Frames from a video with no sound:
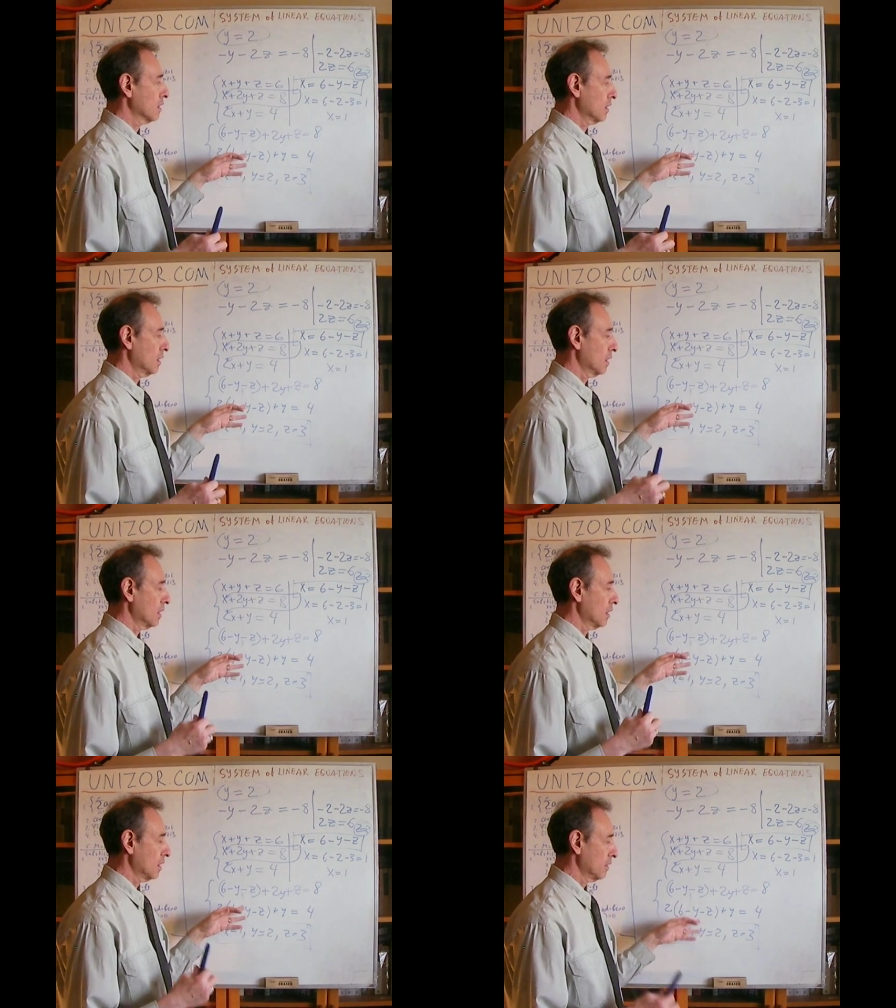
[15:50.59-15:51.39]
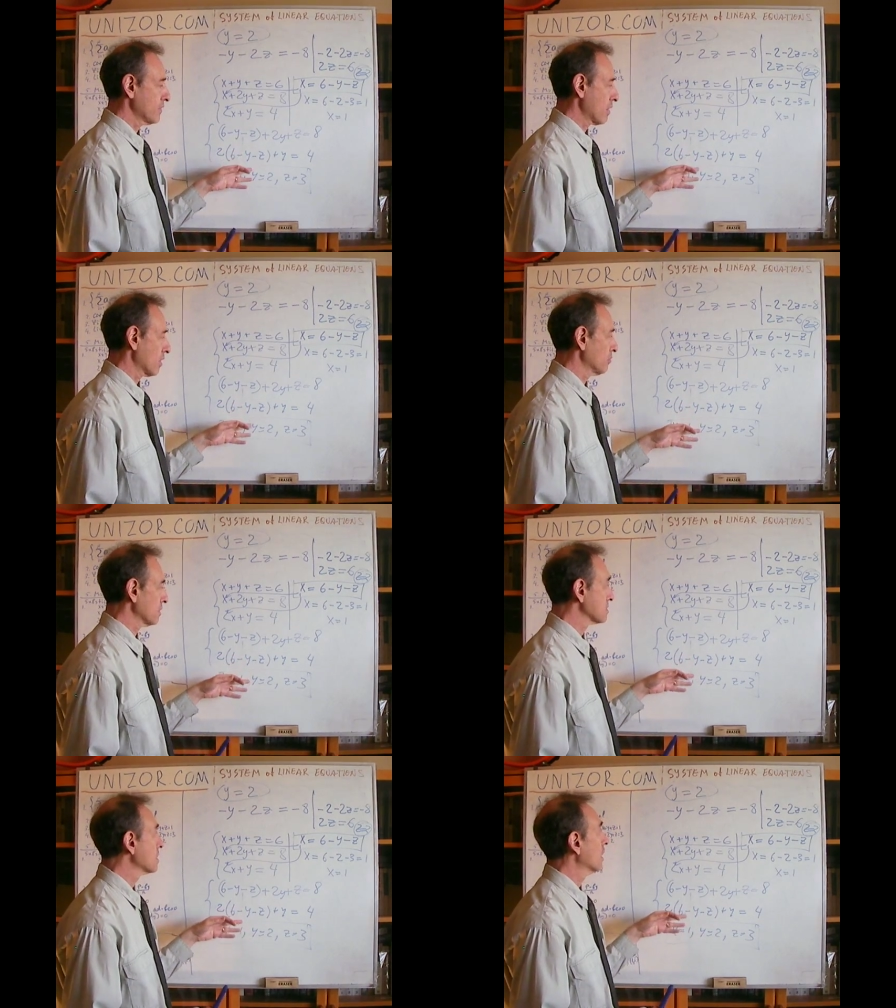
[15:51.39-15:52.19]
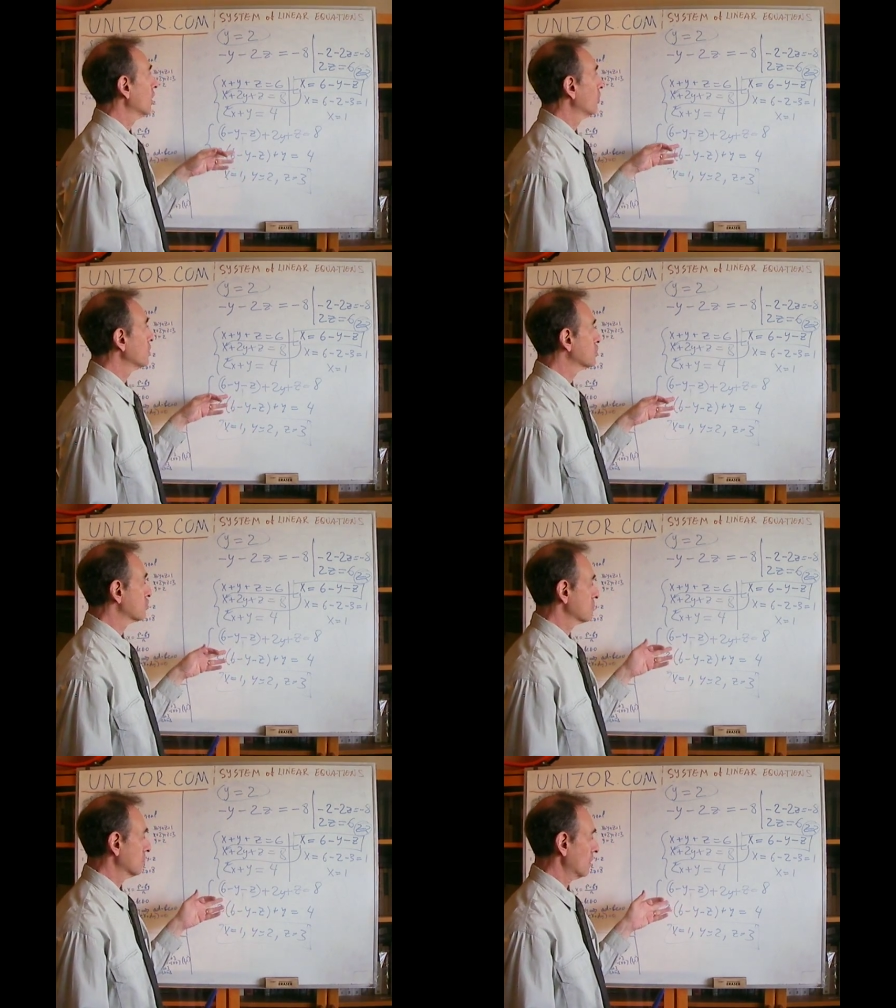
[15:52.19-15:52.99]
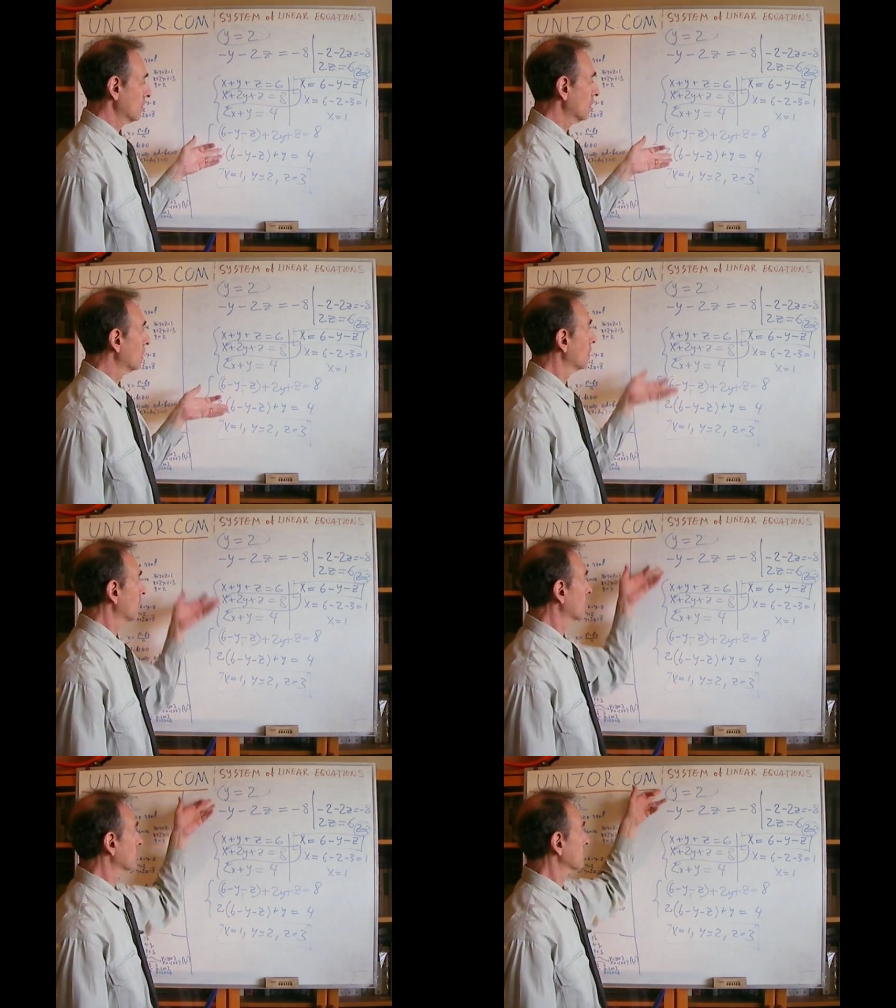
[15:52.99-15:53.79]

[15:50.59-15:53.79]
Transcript: uh, variables, which uh,